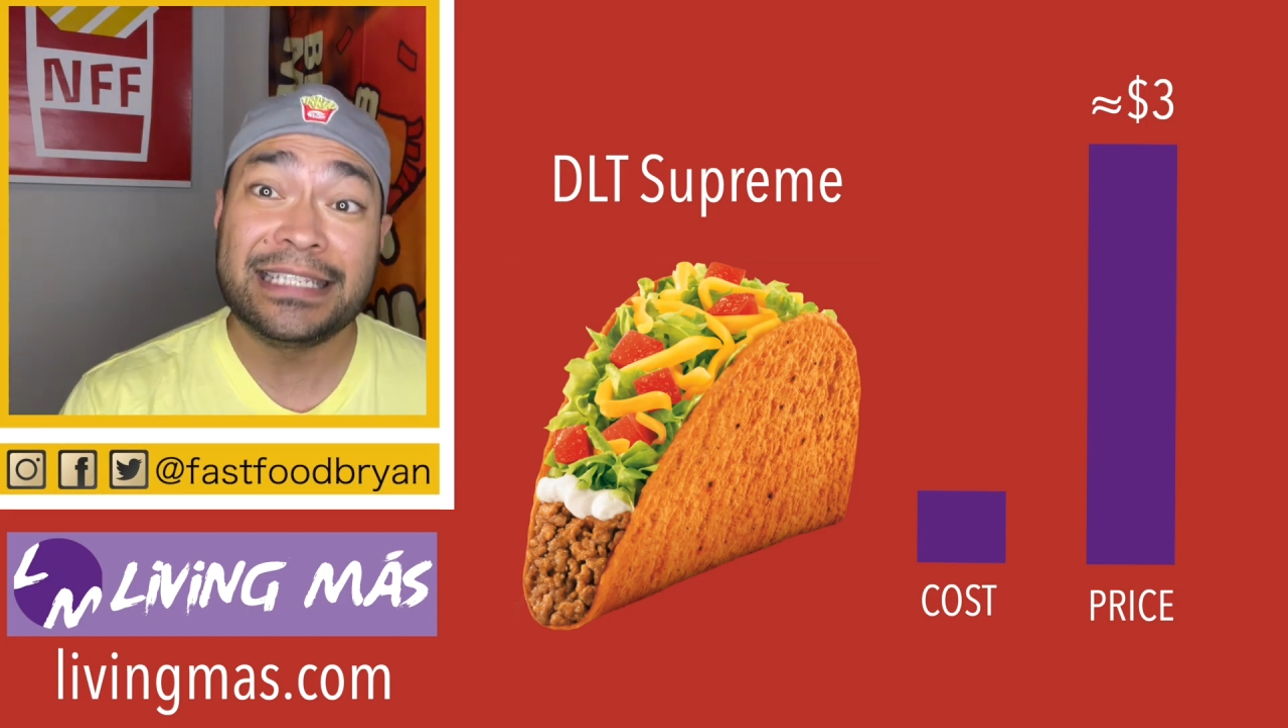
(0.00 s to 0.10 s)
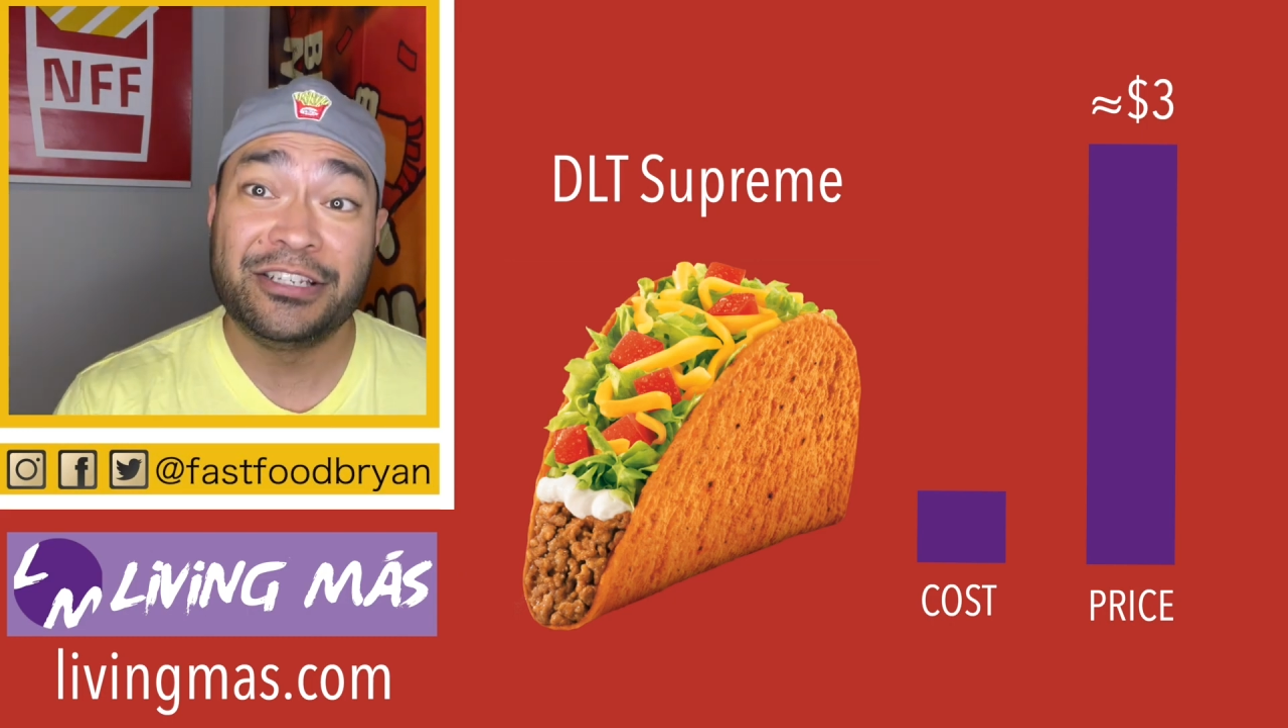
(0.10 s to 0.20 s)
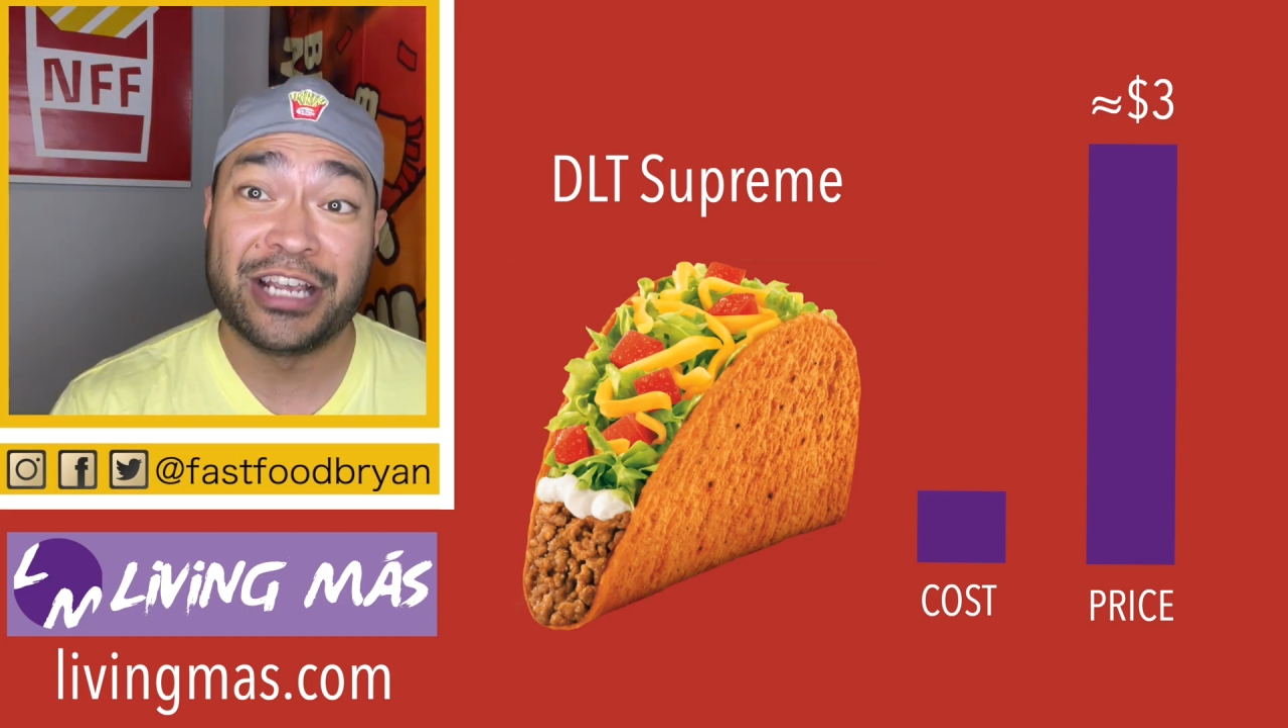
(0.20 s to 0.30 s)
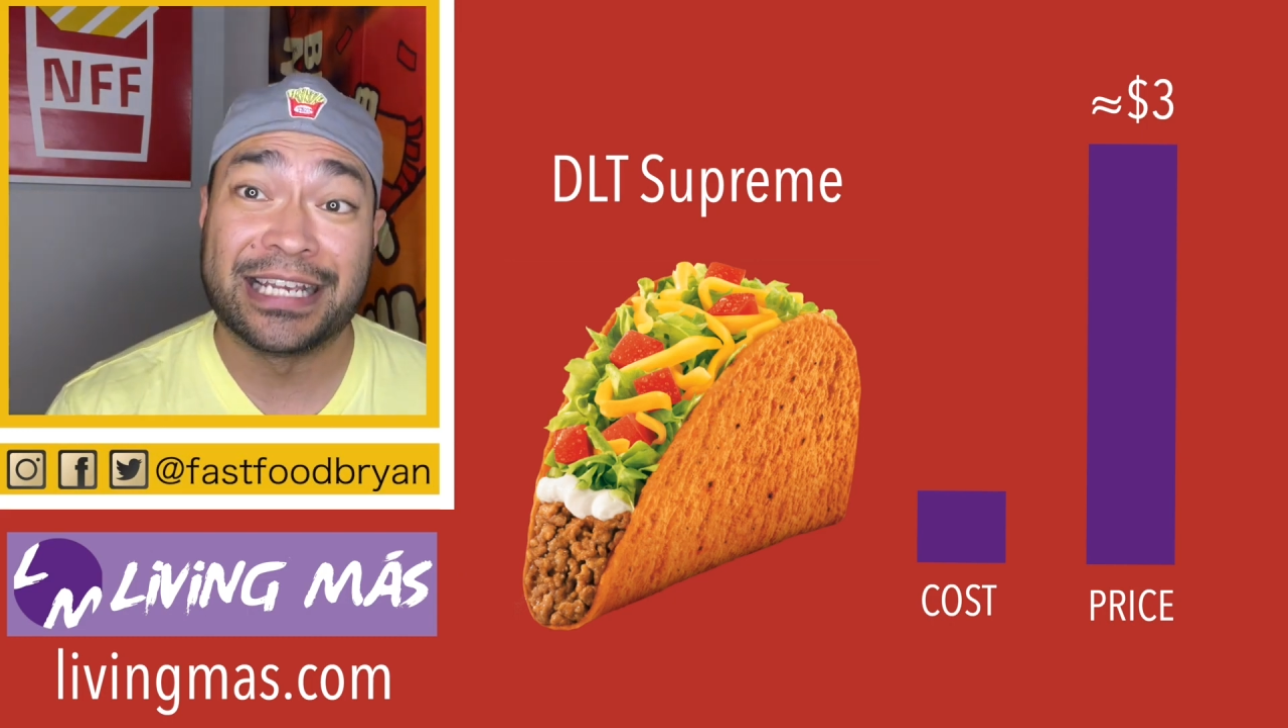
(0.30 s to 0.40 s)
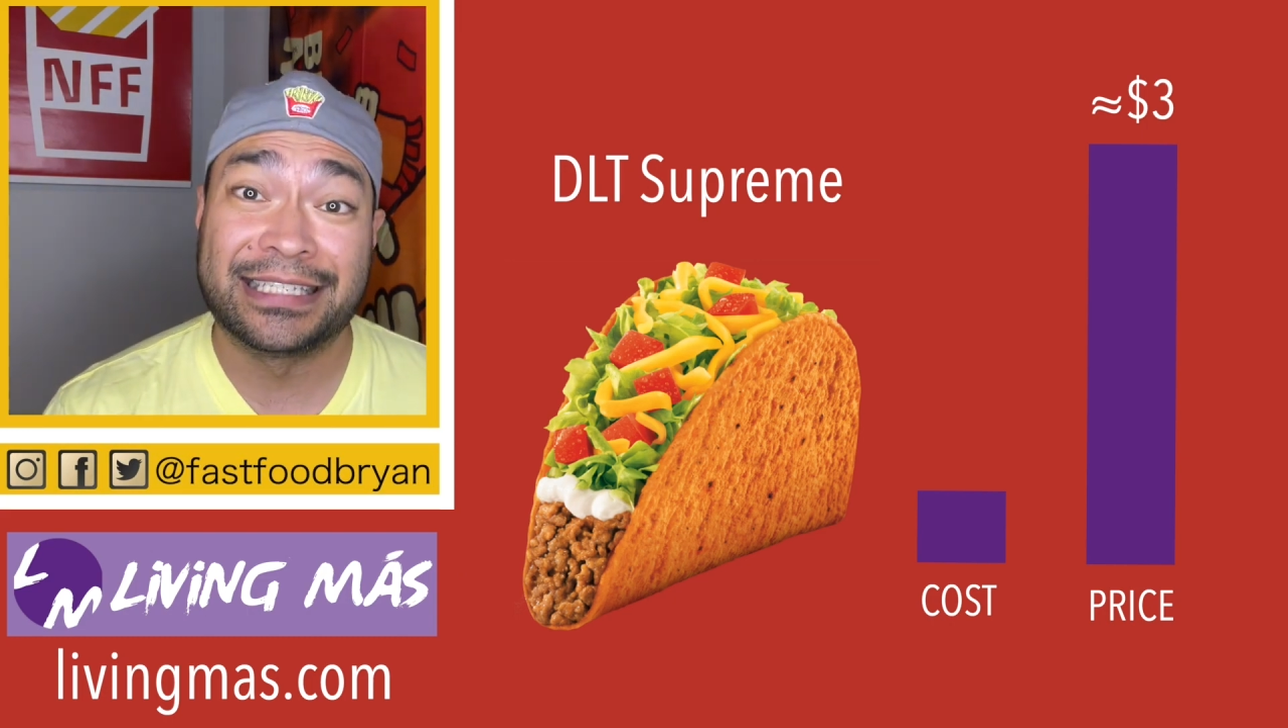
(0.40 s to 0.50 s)

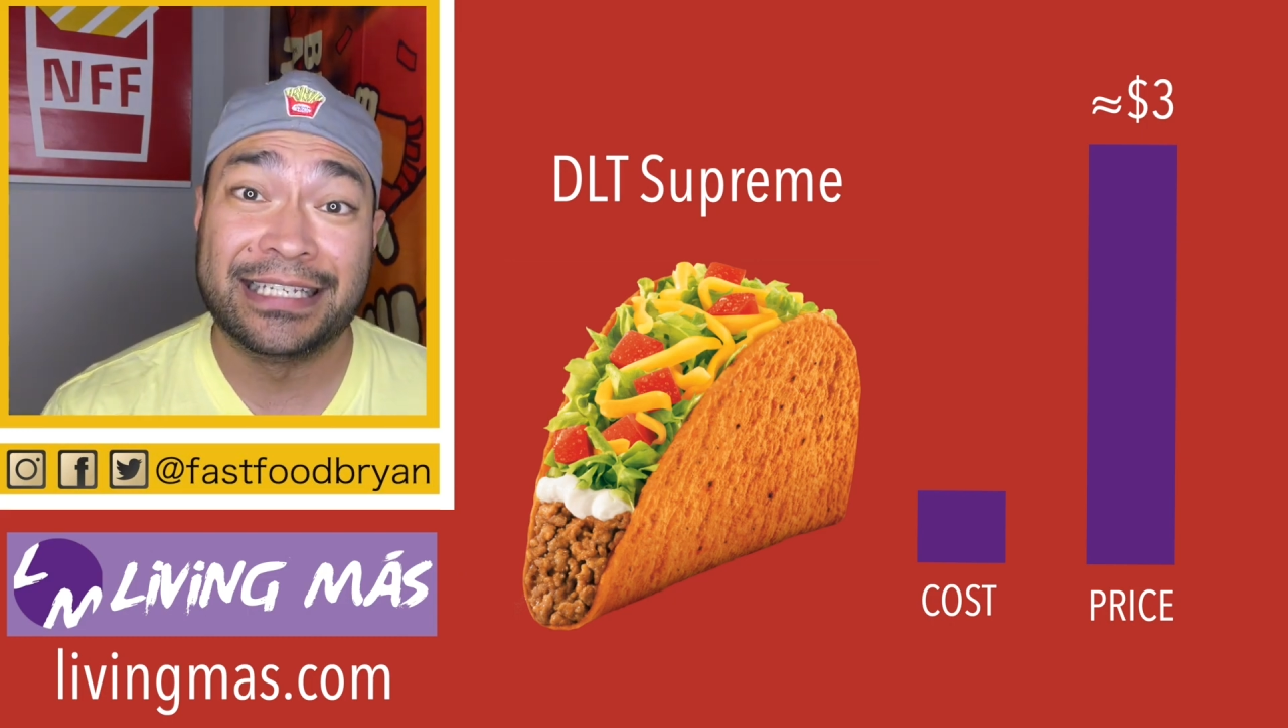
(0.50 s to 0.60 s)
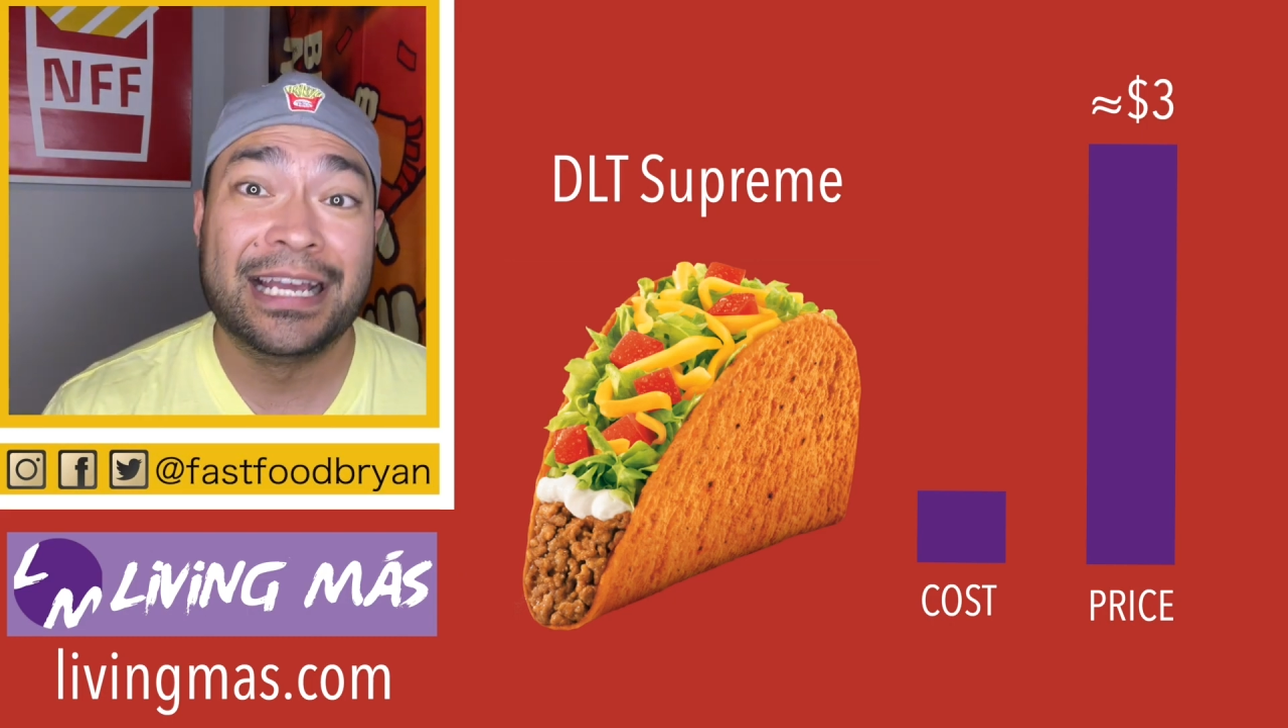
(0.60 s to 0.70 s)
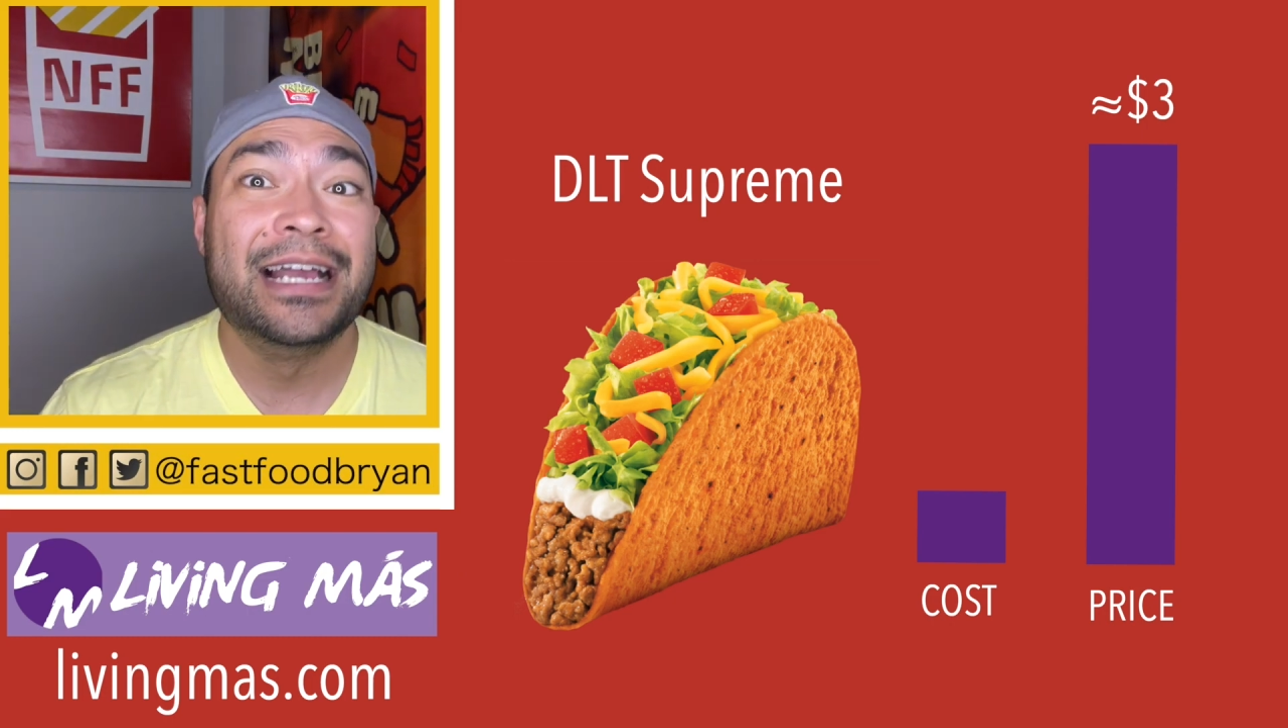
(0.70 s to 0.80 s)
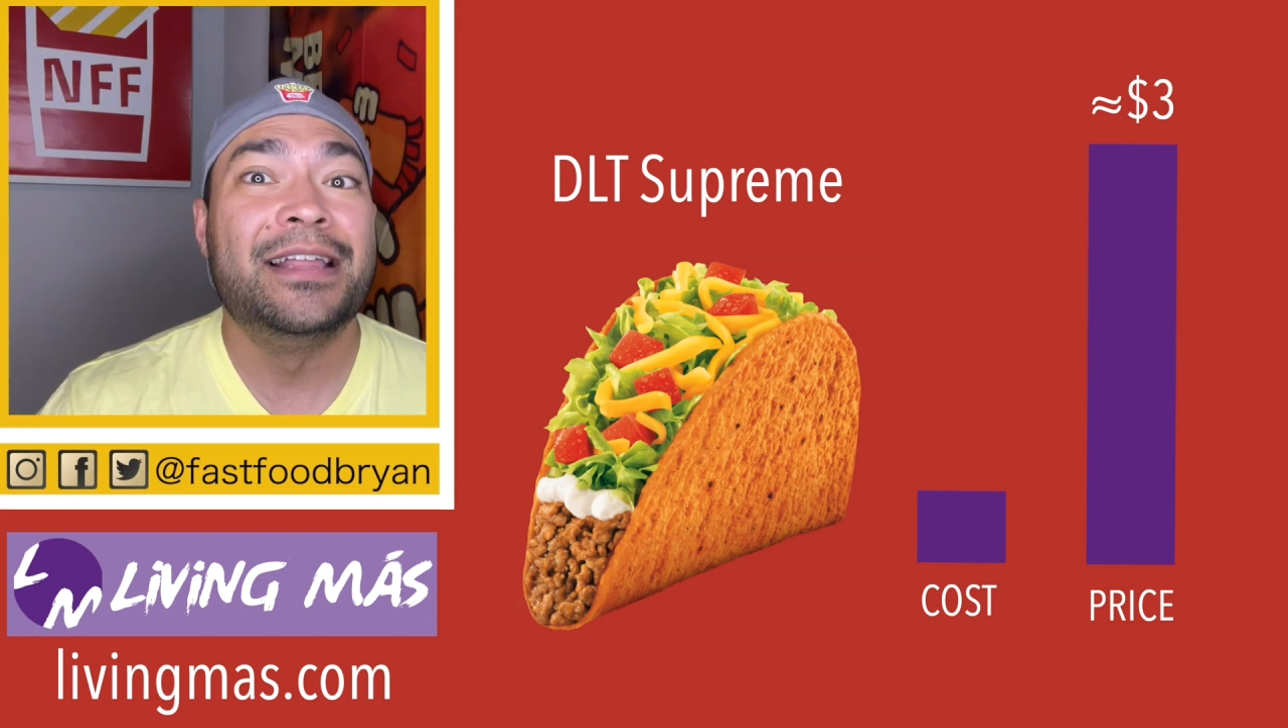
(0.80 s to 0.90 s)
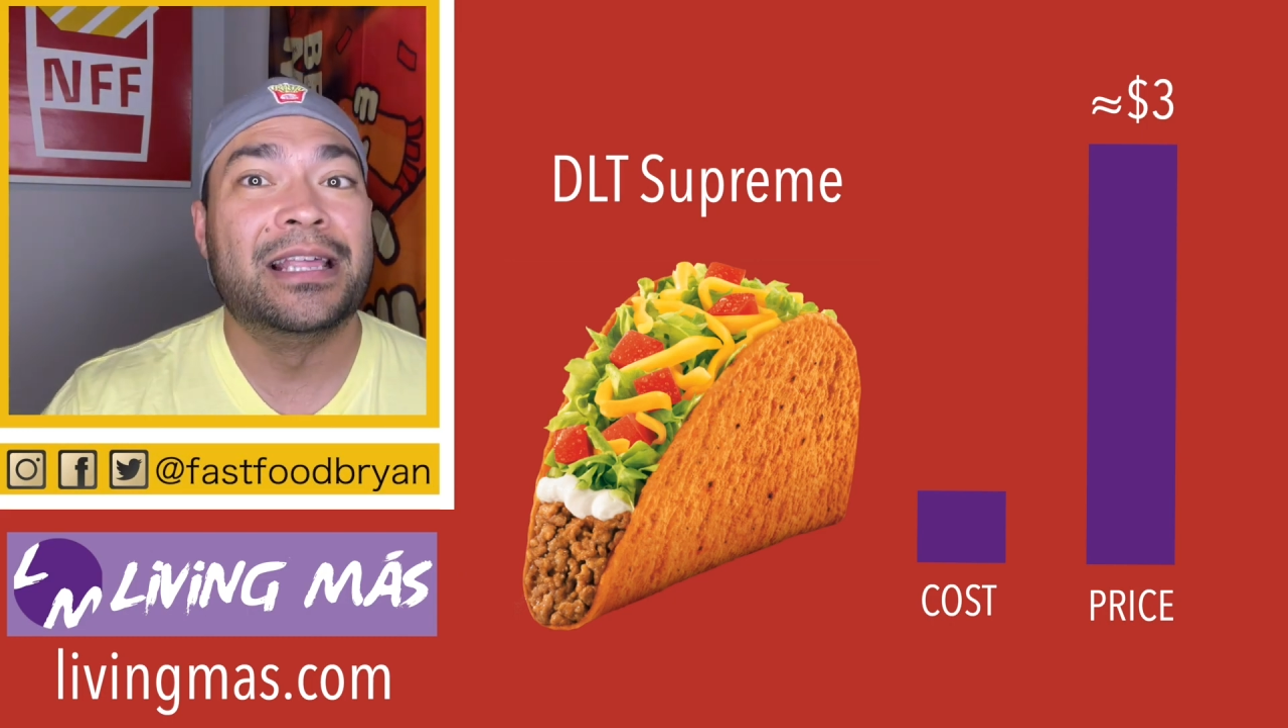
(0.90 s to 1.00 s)
suggested